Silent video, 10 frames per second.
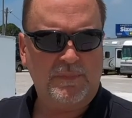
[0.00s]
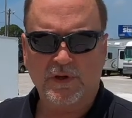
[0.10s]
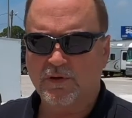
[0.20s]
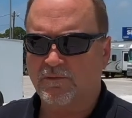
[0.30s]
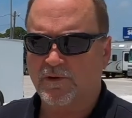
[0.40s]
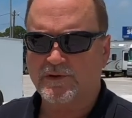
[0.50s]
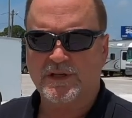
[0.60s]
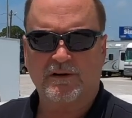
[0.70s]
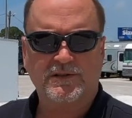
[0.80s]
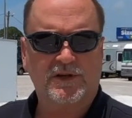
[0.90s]
beautiful
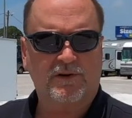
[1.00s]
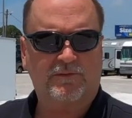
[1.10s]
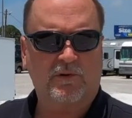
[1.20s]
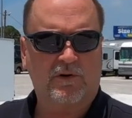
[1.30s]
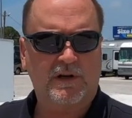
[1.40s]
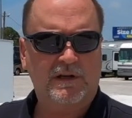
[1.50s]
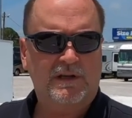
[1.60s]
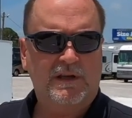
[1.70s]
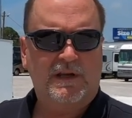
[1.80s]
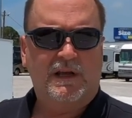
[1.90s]
Sarasota, Florida.
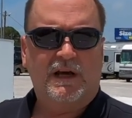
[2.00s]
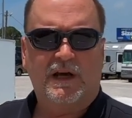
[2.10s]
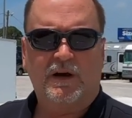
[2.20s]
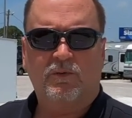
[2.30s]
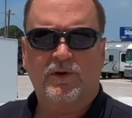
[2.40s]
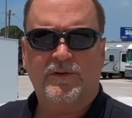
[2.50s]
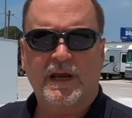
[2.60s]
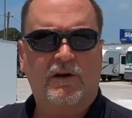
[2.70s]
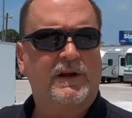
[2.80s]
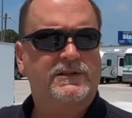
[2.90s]
We're
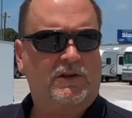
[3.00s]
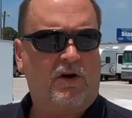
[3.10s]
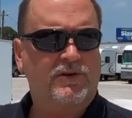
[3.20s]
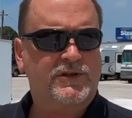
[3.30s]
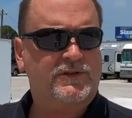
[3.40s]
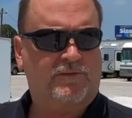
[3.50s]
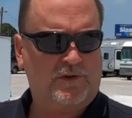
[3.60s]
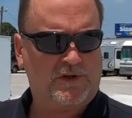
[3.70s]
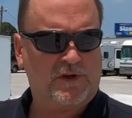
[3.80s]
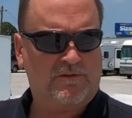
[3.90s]
the area's largest
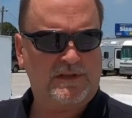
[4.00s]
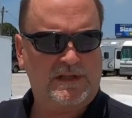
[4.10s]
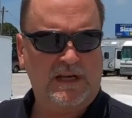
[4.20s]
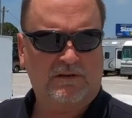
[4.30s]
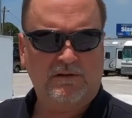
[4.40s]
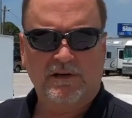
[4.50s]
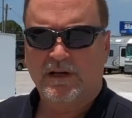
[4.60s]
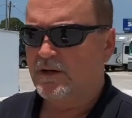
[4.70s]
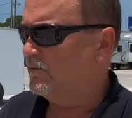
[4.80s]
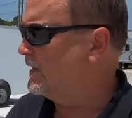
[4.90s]
full-service dealer.
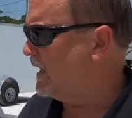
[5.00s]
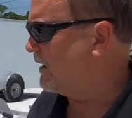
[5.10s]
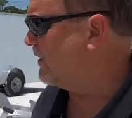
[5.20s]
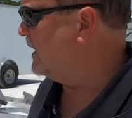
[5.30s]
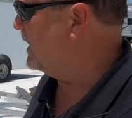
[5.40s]
We carry